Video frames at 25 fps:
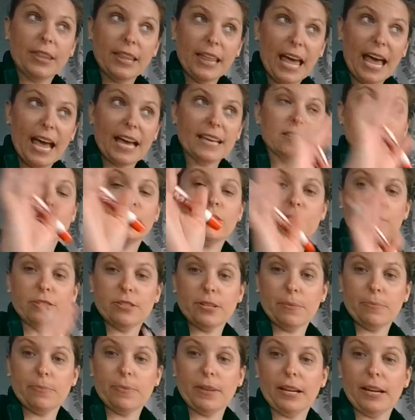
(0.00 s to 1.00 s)
plaster
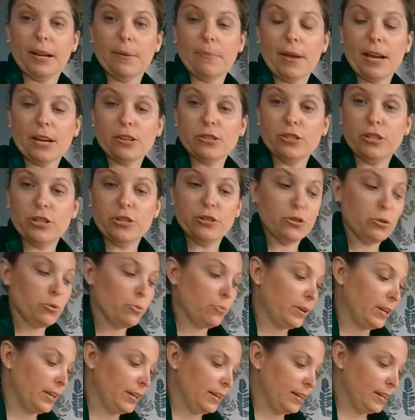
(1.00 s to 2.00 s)
something. I'm actually
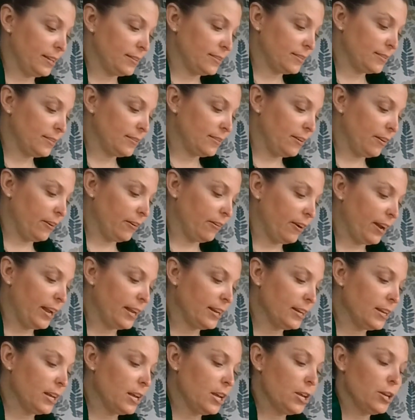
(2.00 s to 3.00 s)
doing it, all
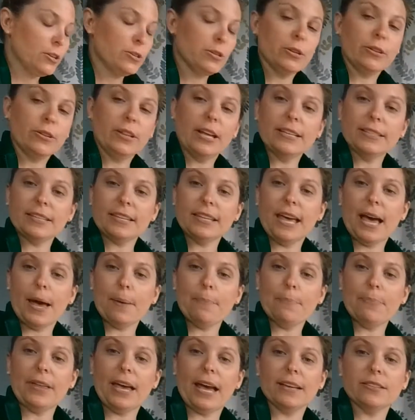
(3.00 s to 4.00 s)
right? So let's
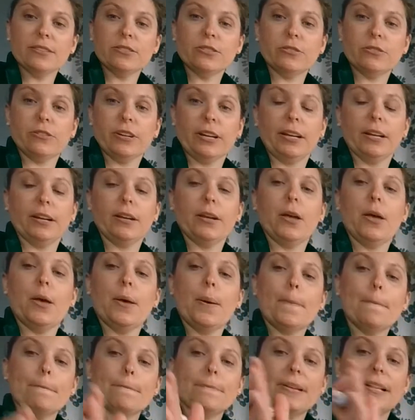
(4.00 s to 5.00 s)
clap plastering.
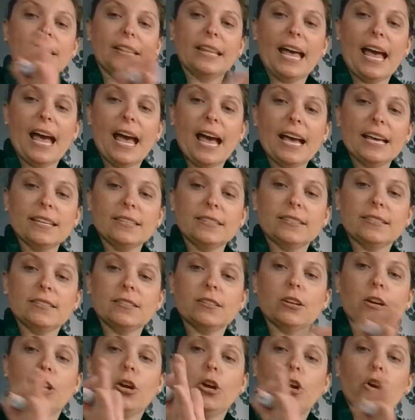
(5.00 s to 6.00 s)

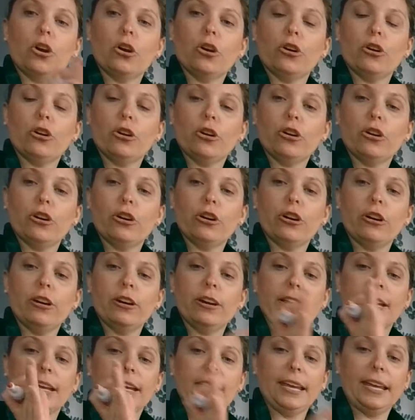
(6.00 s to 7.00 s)

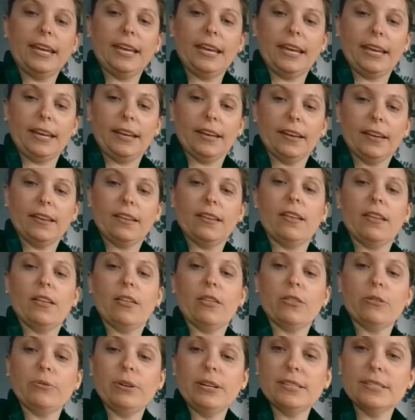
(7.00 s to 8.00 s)
Plastering.
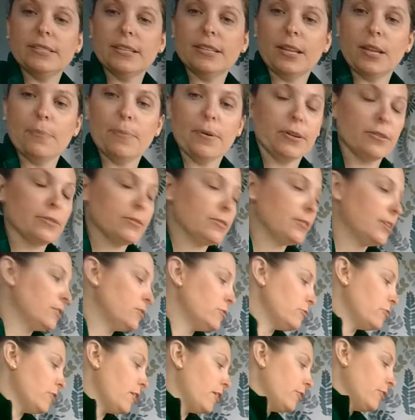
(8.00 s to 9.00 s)
3 syllables.
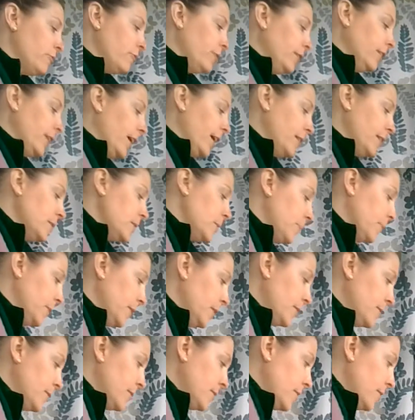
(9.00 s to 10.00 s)
Let's draw 3 lines,
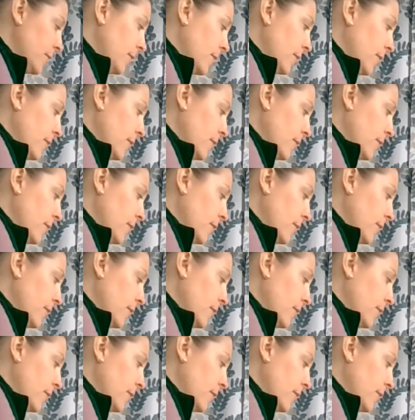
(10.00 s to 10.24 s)
please.